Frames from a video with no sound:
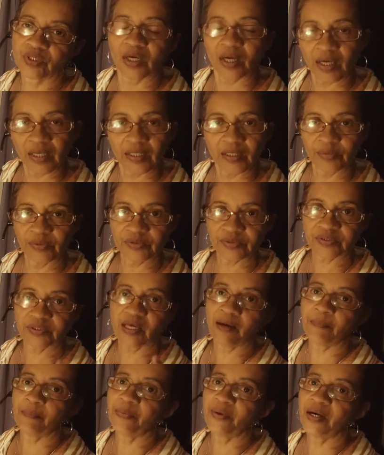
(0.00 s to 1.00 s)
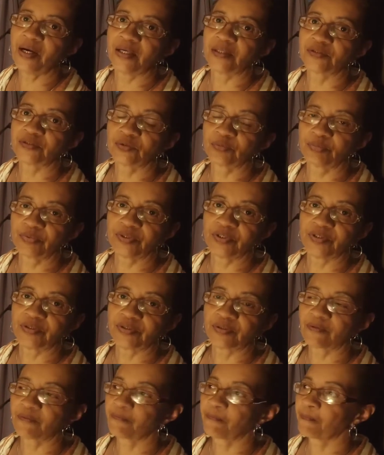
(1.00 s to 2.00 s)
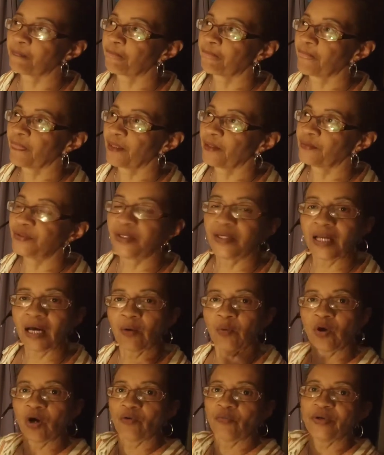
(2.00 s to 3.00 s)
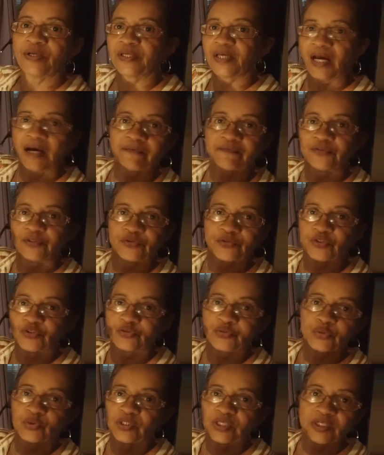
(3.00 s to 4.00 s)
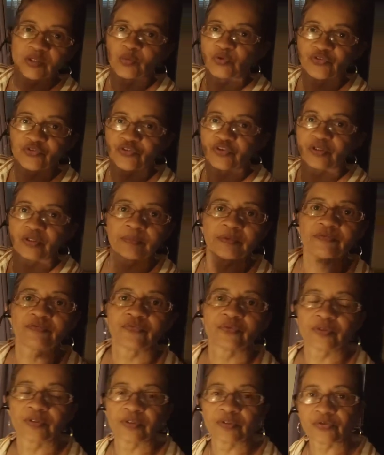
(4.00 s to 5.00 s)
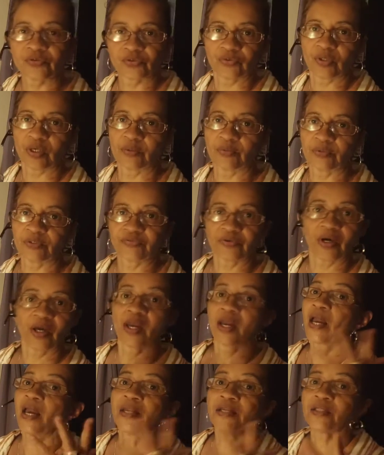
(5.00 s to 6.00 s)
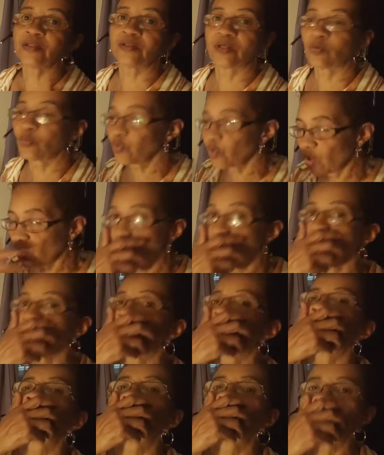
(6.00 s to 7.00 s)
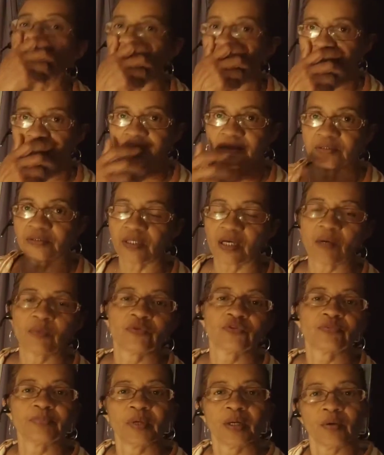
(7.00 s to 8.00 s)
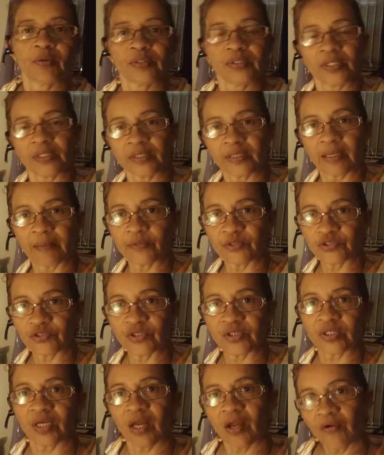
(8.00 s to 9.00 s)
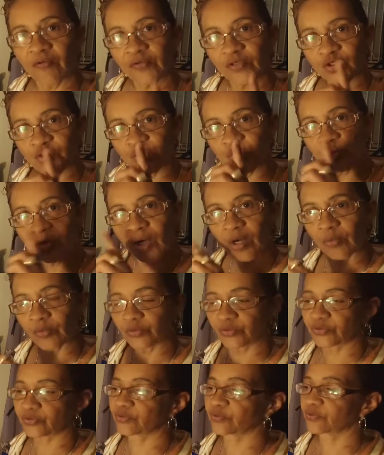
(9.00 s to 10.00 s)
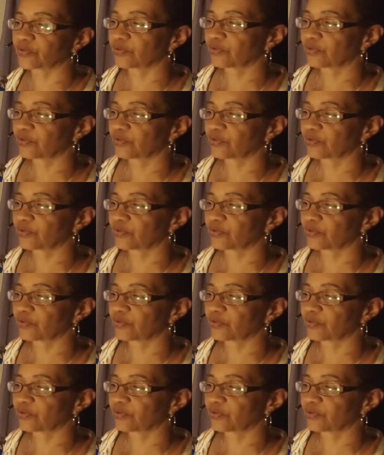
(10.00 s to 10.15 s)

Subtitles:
And it was that bad to breathe that I will already have the two liquids in it before the 2 hour. If anything, okay? I was blowing on that machine every 2 hours.